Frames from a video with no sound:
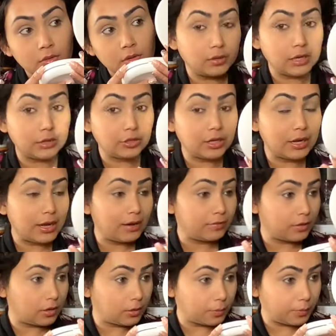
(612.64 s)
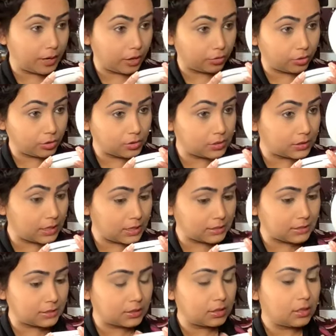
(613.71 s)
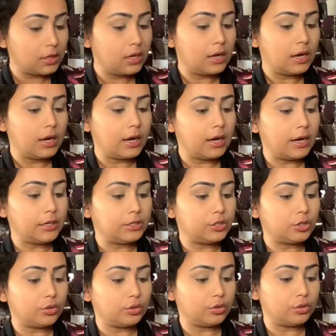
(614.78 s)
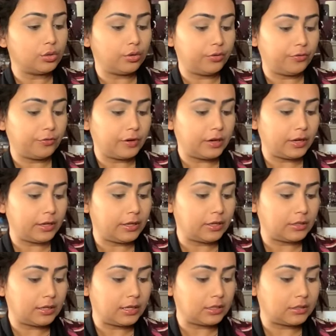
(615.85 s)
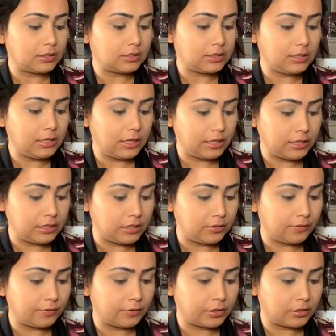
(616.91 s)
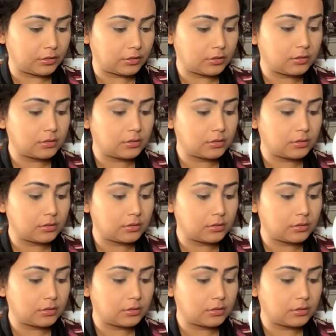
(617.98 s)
now that I have a powder set, I don't know if I can see any different.